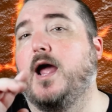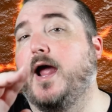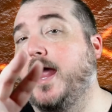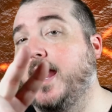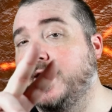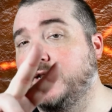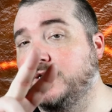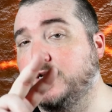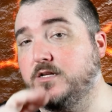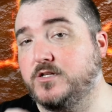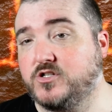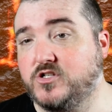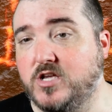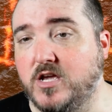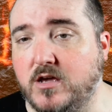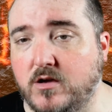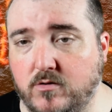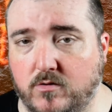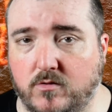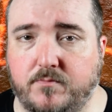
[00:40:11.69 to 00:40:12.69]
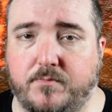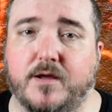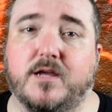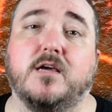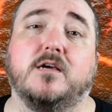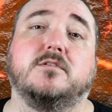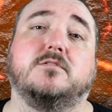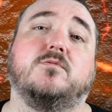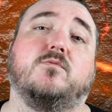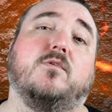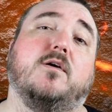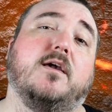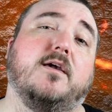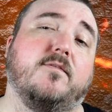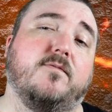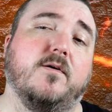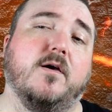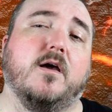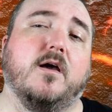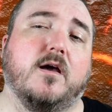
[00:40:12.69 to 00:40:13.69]
and two because
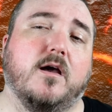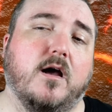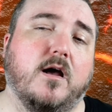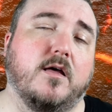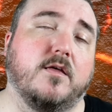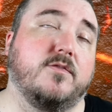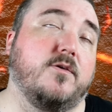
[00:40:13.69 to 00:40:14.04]
we've uh,